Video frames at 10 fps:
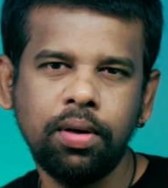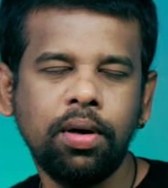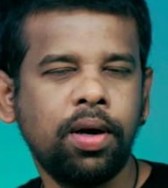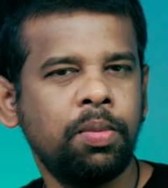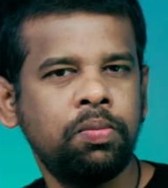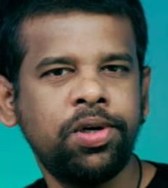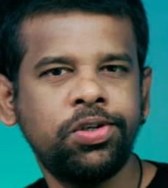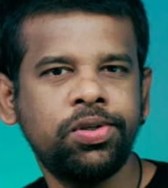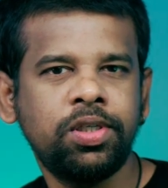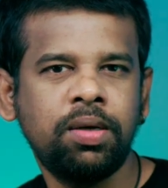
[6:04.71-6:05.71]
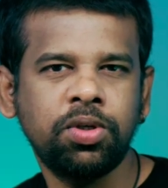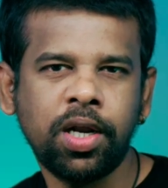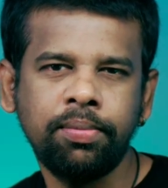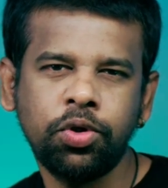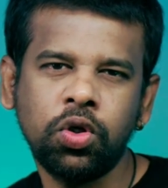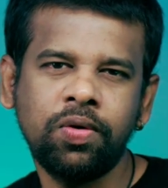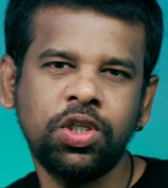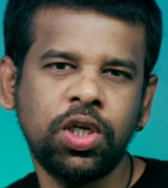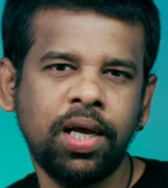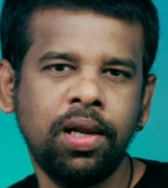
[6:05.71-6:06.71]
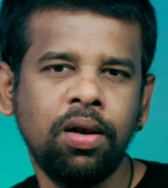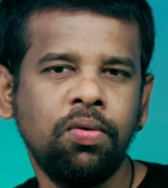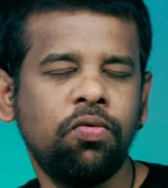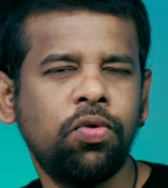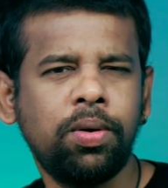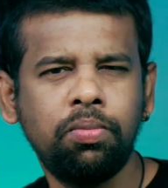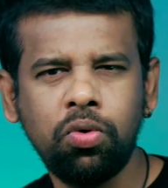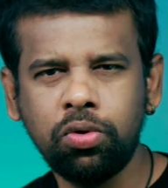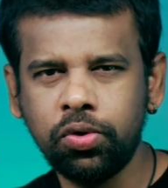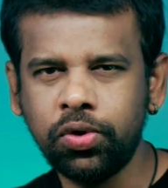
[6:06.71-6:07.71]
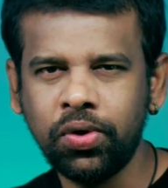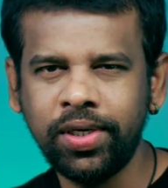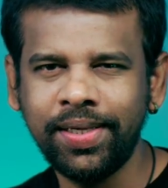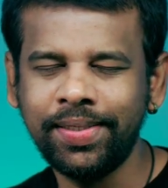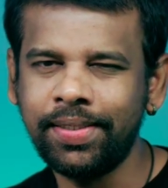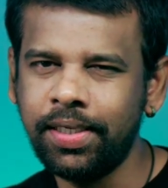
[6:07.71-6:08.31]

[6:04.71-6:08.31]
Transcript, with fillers: Remember to subscribe to our channel for more tutorials,